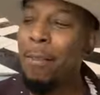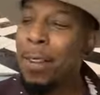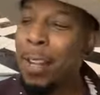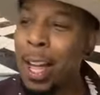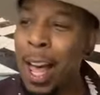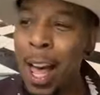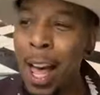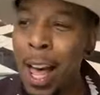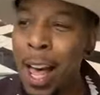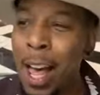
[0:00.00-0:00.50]
of
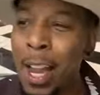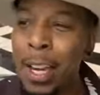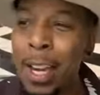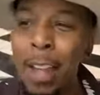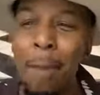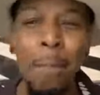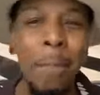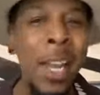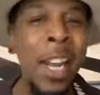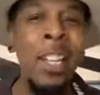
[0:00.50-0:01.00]

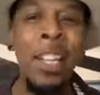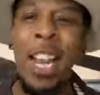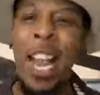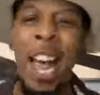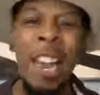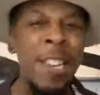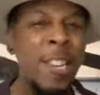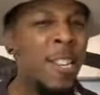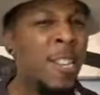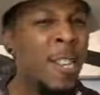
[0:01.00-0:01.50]
God. It means that
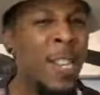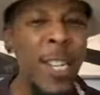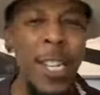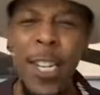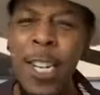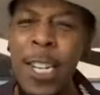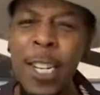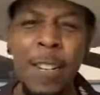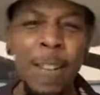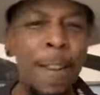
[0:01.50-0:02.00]
I
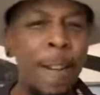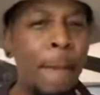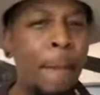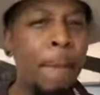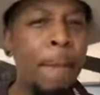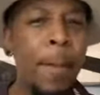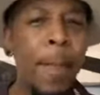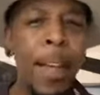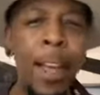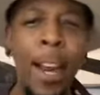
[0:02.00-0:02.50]
took it
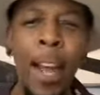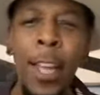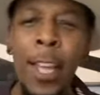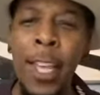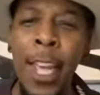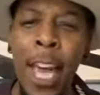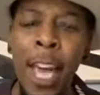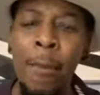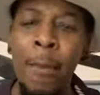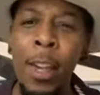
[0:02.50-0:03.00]
and I
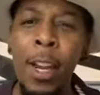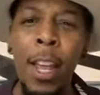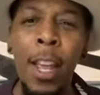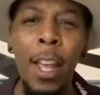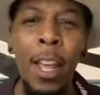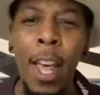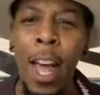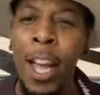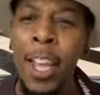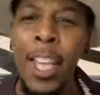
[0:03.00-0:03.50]
gave it,
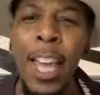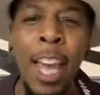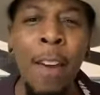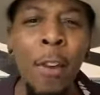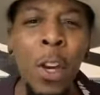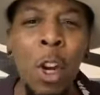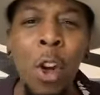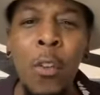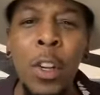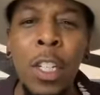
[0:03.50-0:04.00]
I
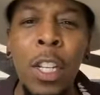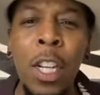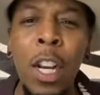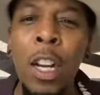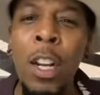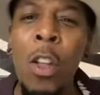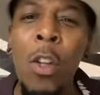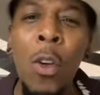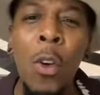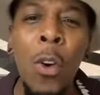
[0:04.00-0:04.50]
gave it over to
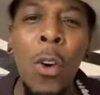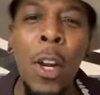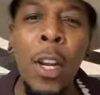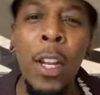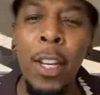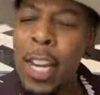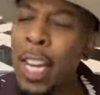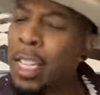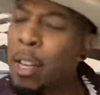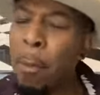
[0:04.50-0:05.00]
the Lord.
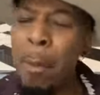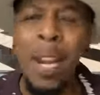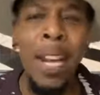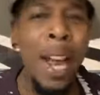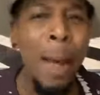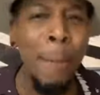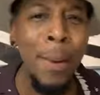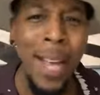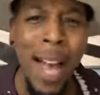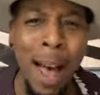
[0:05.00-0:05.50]
It doesn't
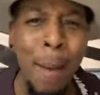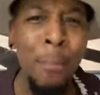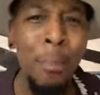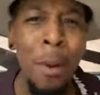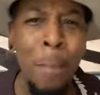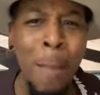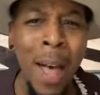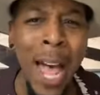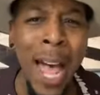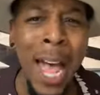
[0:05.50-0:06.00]
mean I'm
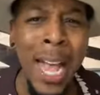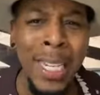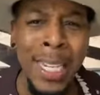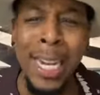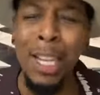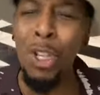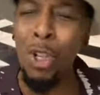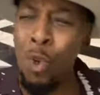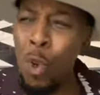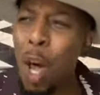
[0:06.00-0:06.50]

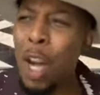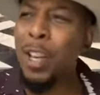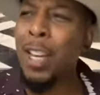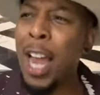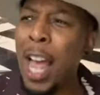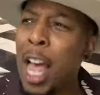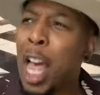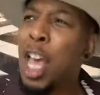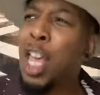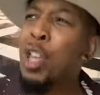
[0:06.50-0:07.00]
compromising. You are
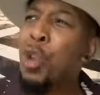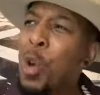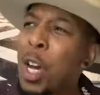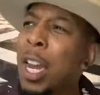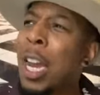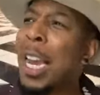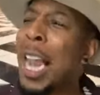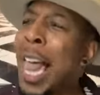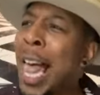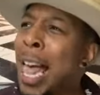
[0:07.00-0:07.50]
not,
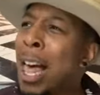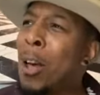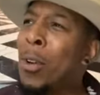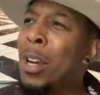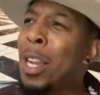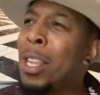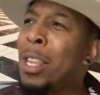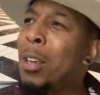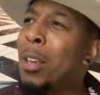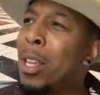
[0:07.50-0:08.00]
you're a
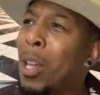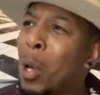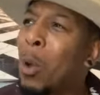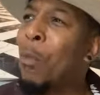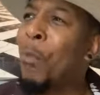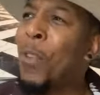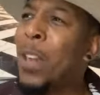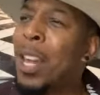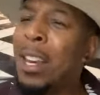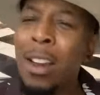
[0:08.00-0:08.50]
clown and you're
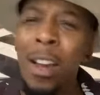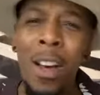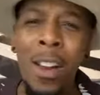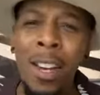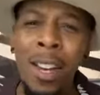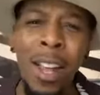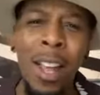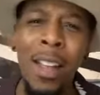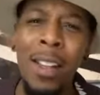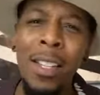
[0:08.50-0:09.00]
goofy and
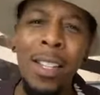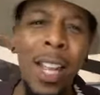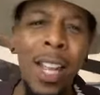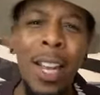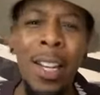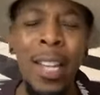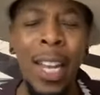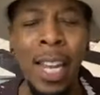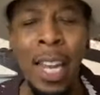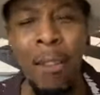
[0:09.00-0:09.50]
all the
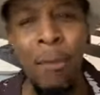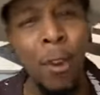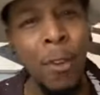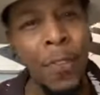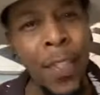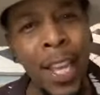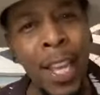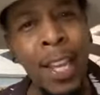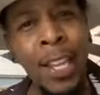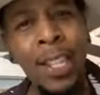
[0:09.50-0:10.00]
things, evil
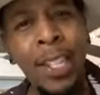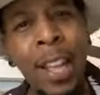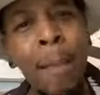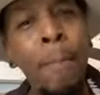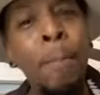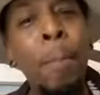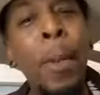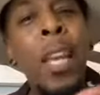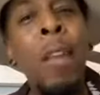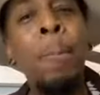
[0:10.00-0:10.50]
things
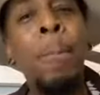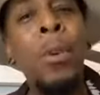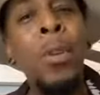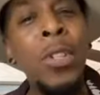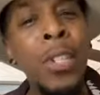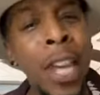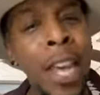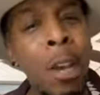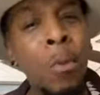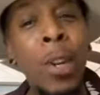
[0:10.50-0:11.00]
that
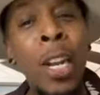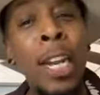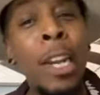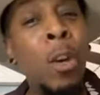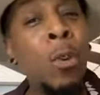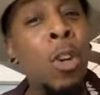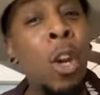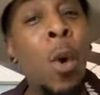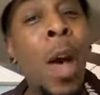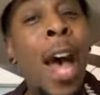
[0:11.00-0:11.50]
people say when they
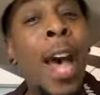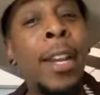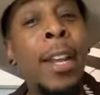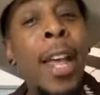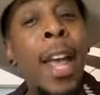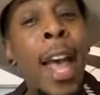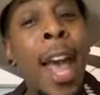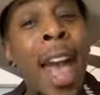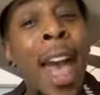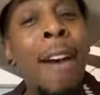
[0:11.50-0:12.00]
don't know how
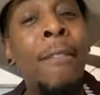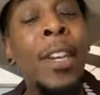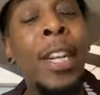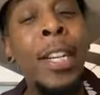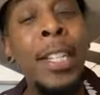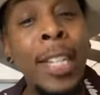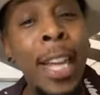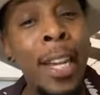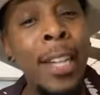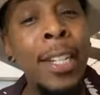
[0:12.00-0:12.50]
to have an
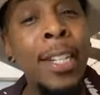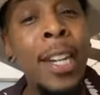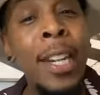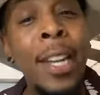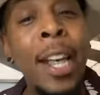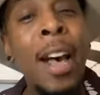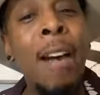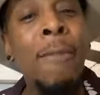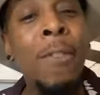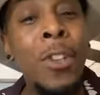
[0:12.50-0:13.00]

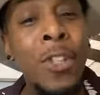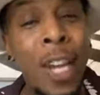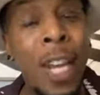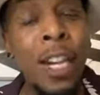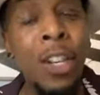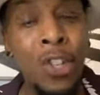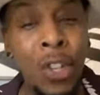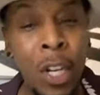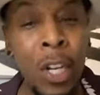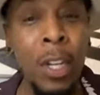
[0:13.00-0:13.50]
intelligent
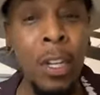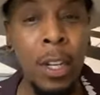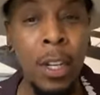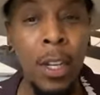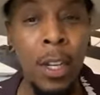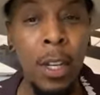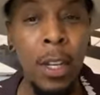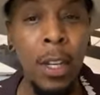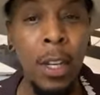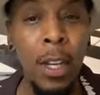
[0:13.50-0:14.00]
conversation.